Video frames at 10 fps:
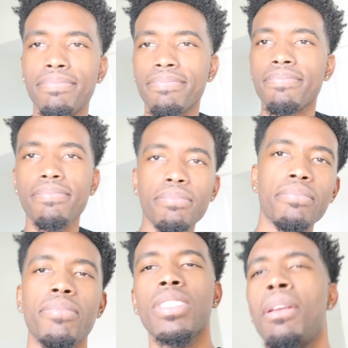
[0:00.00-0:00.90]
I'm oh, saying. Then
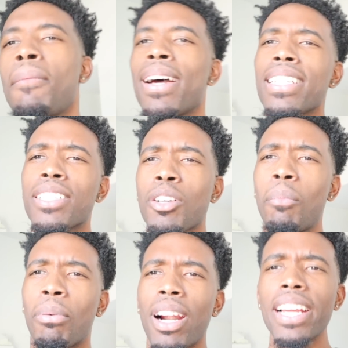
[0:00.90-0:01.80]
you say. Why is she so
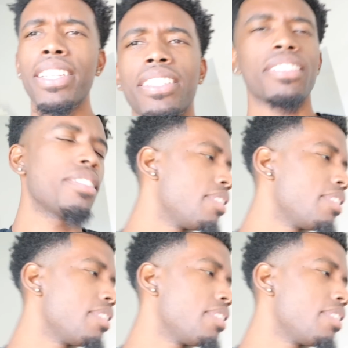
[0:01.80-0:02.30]
bright?